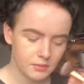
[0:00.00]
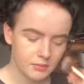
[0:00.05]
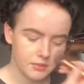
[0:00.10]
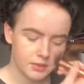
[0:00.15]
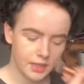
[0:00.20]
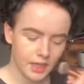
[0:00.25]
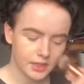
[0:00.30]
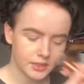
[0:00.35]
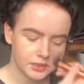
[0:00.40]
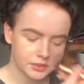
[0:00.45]

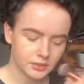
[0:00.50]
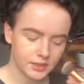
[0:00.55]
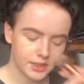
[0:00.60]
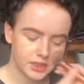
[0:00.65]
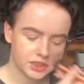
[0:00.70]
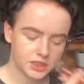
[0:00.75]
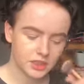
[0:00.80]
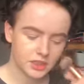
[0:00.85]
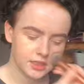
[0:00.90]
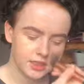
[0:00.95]
Next
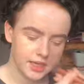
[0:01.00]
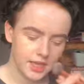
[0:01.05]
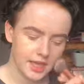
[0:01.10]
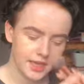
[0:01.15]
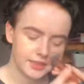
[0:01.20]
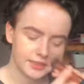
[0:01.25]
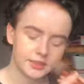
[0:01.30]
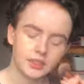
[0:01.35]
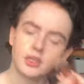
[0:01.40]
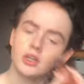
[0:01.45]
question
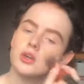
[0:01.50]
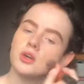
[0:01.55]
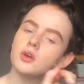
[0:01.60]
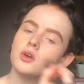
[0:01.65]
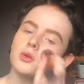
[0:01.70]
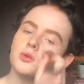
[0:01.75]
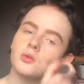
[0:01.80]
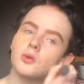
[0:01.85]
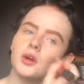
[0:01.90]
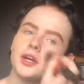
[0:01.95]
is,
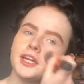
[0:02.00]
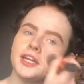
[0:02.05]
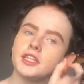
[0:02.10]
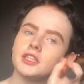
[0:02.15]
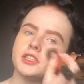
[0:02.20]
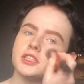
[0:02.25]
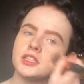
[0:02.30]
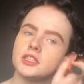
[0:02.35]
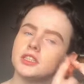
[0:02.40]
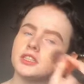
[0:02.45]
what
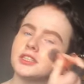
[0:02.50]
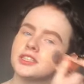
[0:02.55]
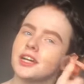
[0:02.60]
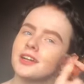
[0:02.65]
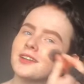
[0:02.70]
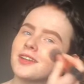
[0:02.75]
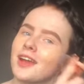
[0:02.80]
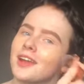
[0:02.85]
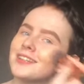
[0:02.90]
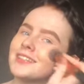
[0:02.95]
age did you
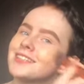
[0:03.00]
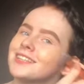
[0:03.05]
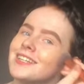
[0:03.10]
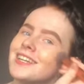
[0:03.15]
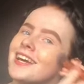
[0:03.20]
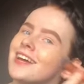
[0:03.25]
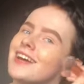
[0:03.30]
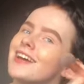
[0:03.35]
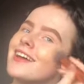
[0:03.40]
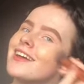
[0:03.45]
start dancing
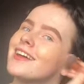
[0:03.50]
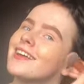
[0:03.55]
at?